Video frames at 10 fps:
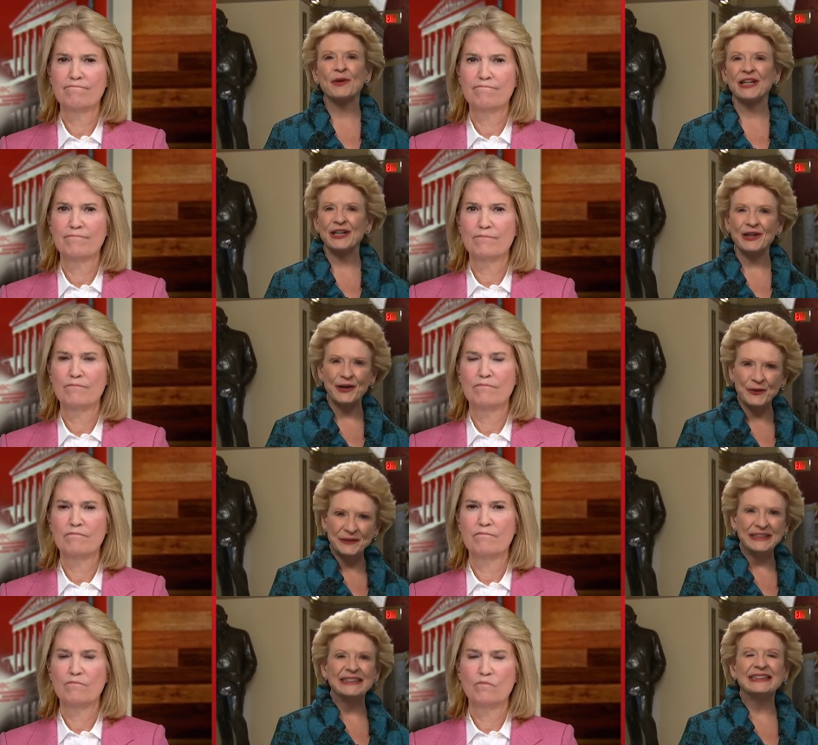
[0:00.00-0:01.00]
Speaker 1: but we're going to
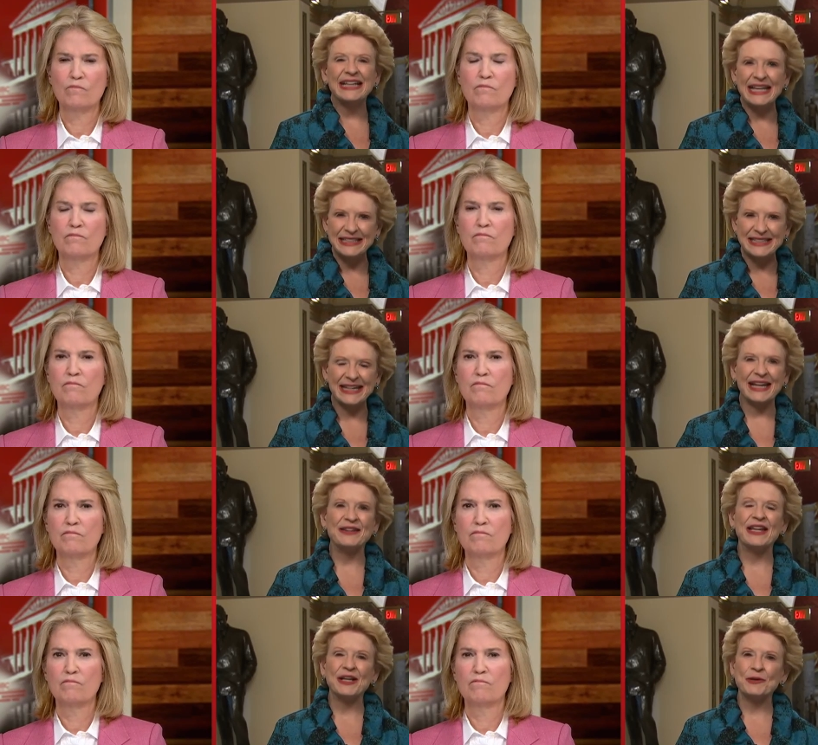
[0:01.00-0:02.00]
go late
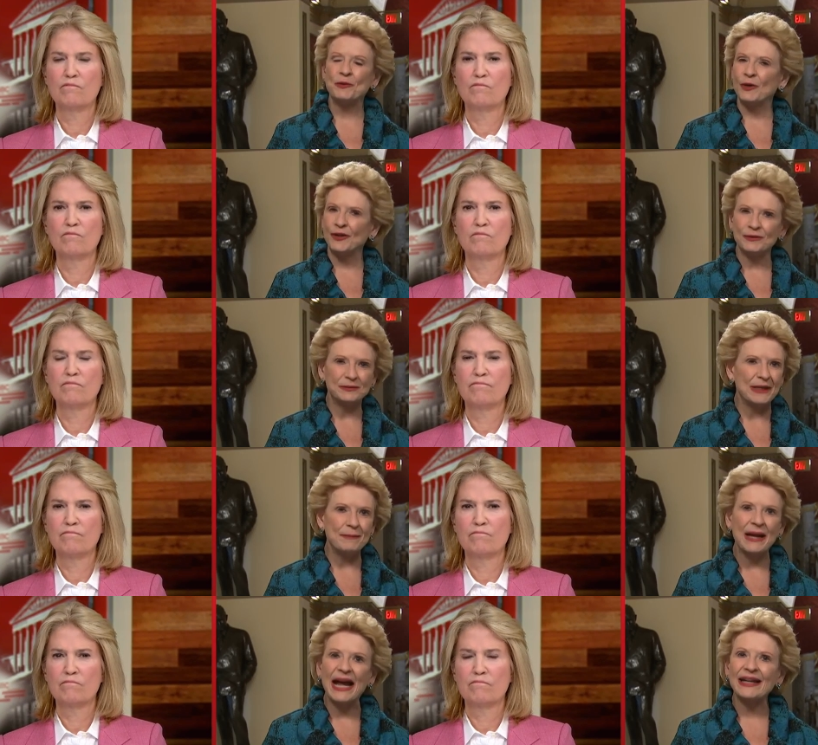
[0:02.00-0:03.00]
and then we'll
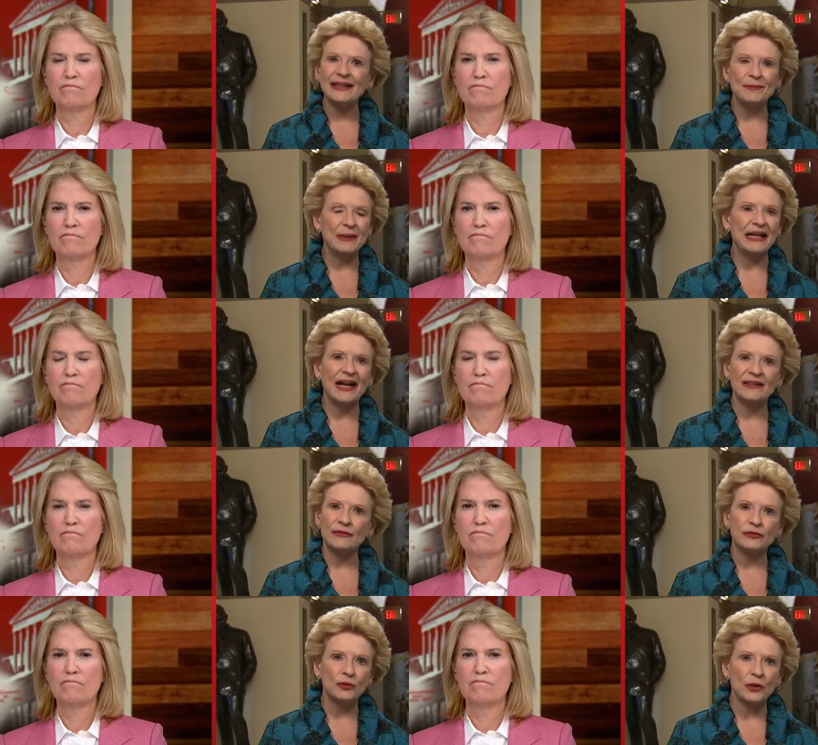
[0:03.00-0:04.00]
come back and be on
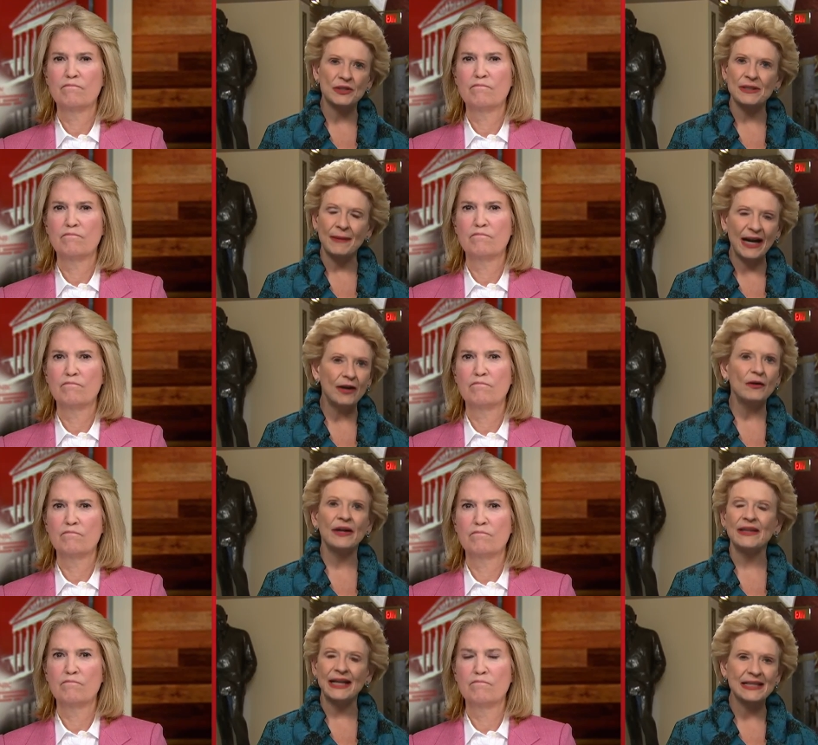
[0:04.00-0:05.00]
the floor
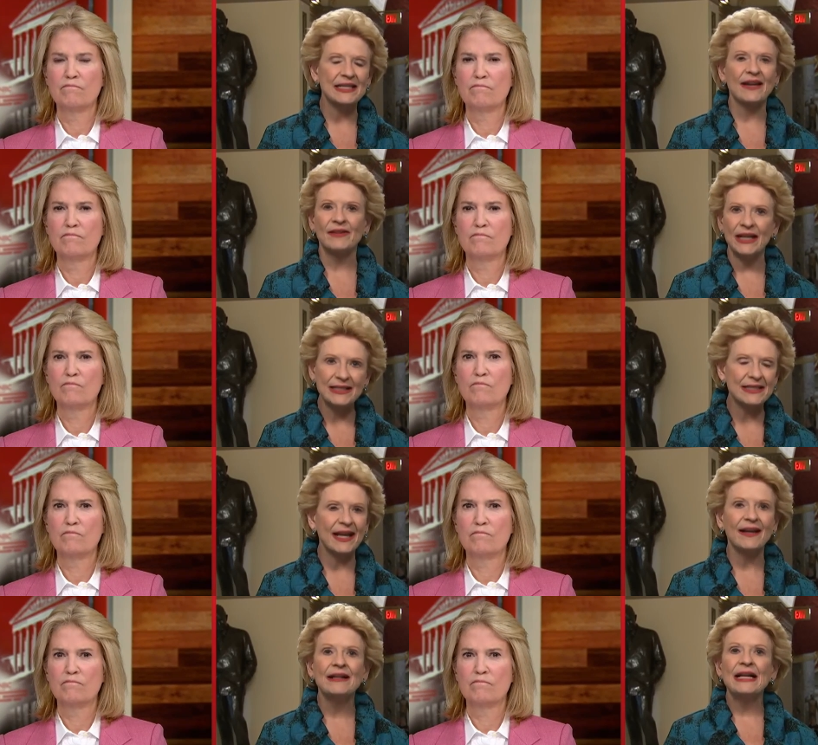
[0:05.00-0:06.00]
tomorrow and the next day and the next
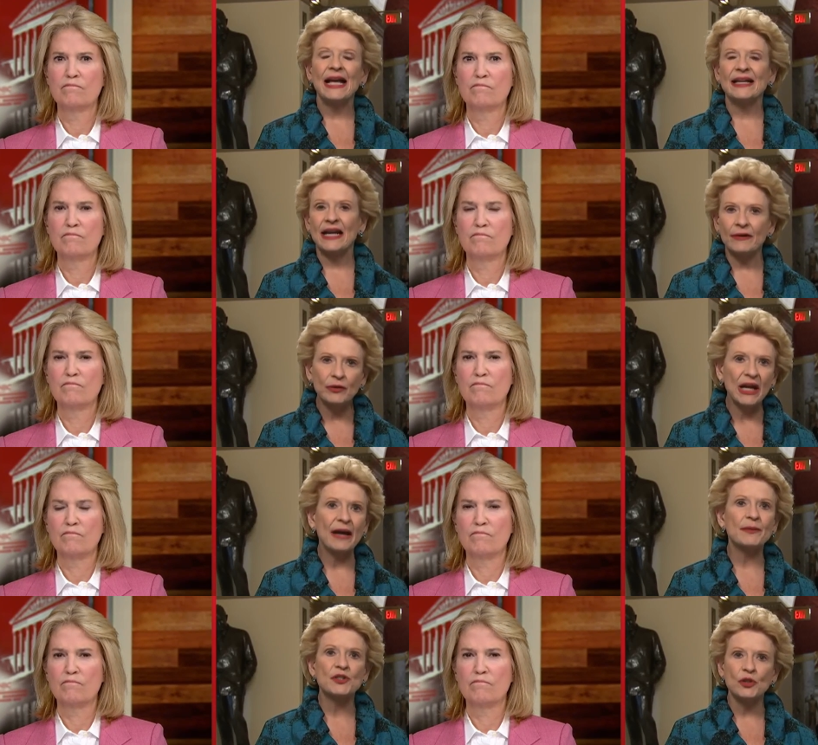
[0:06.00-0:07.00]
day and
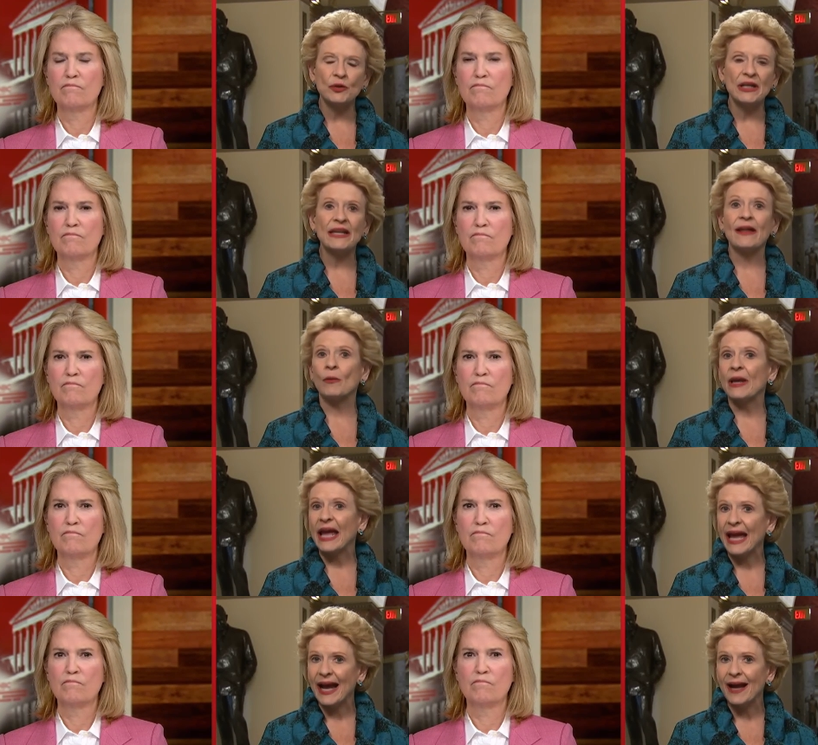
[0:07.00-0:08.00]
every opportunity that
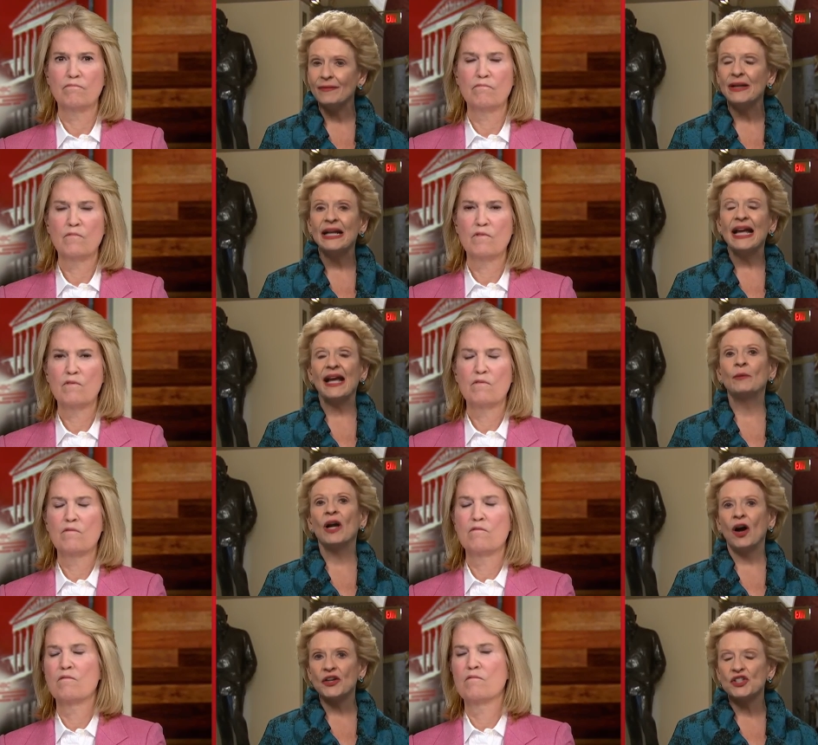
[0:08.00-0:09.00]
we have.
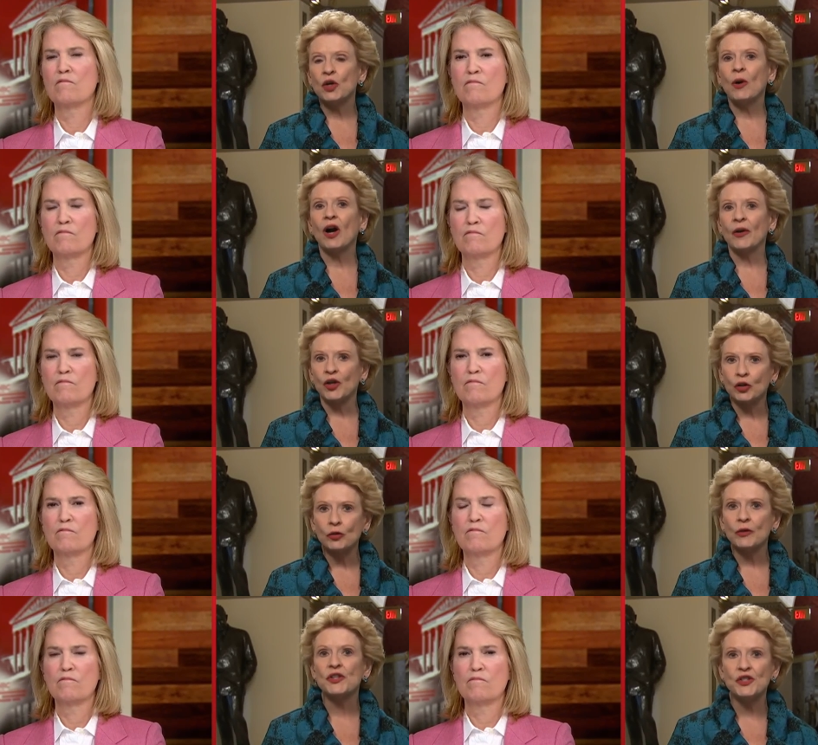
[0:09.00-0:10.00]
And we also are
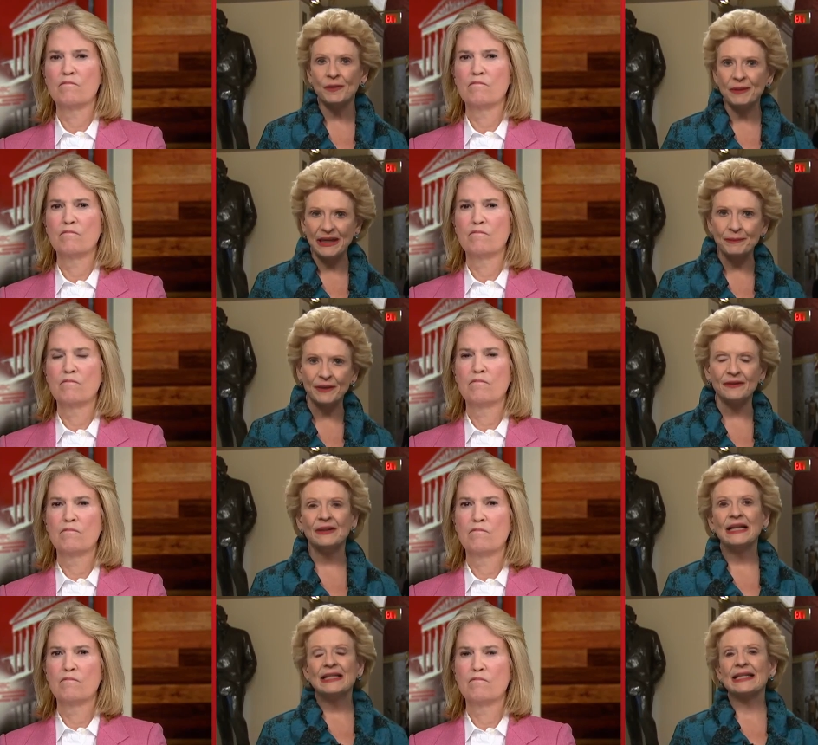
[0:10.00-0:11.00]
encouraging
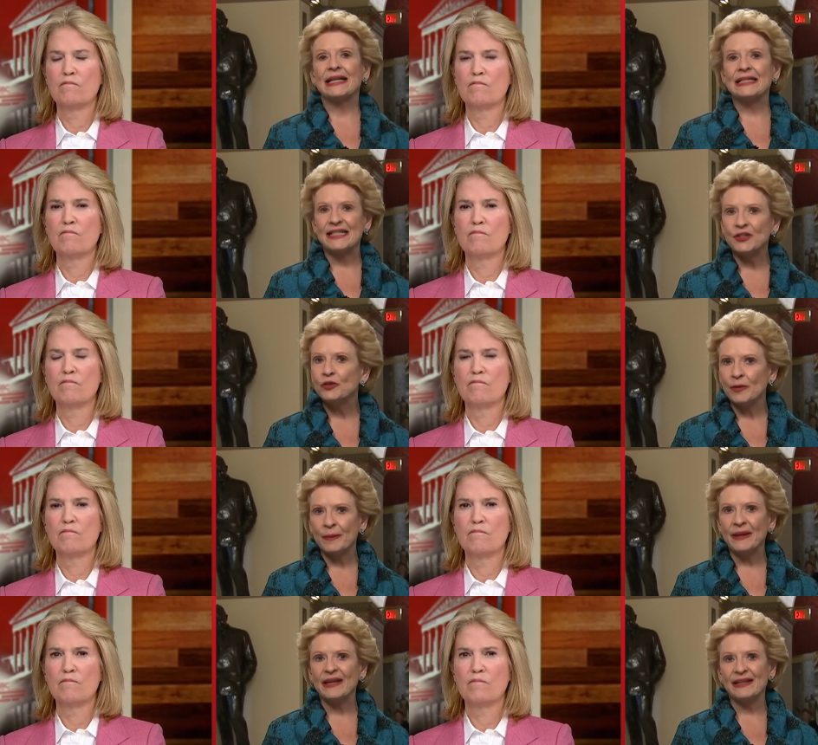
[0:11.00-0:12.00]
people to continue
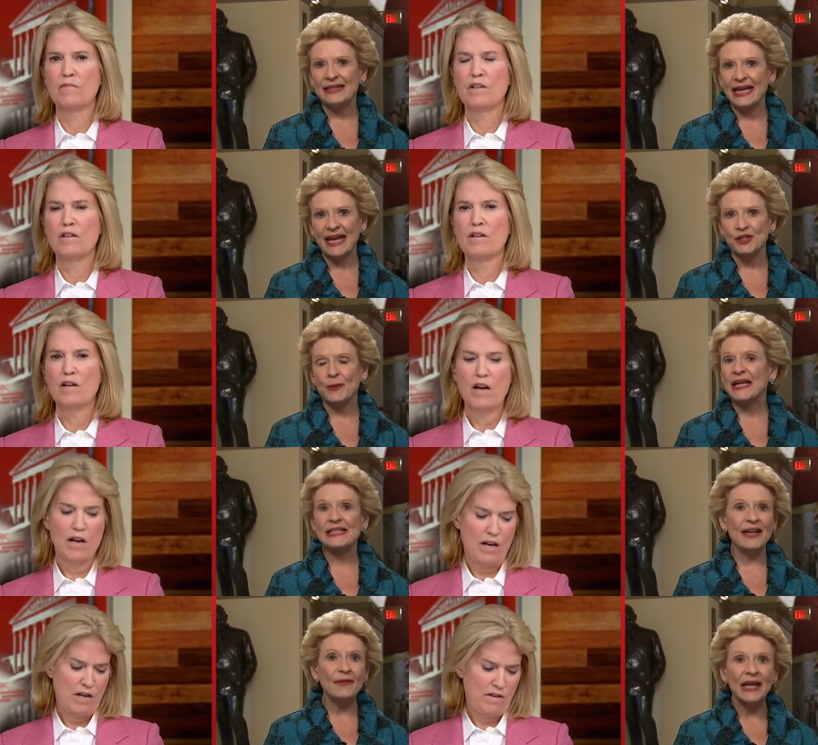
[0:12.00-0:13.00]
to be engaged
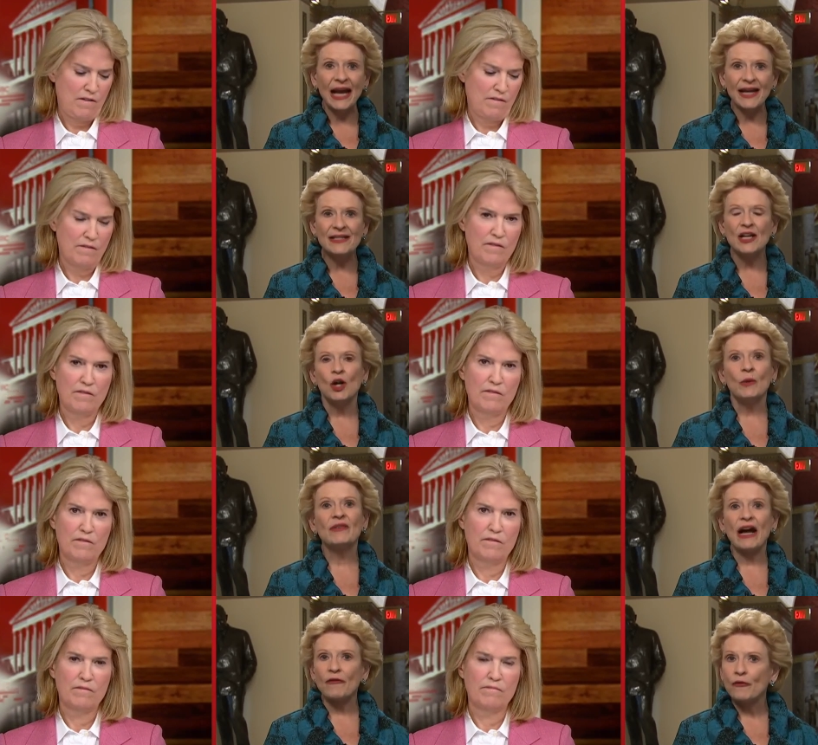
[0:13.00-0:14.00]
because in the end,
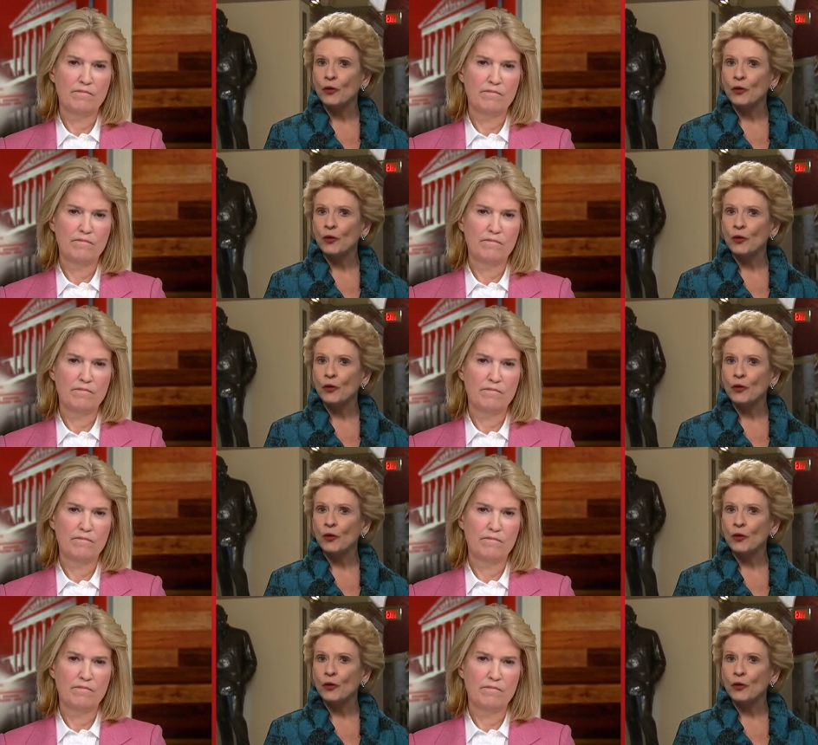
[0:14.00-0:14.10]
we've got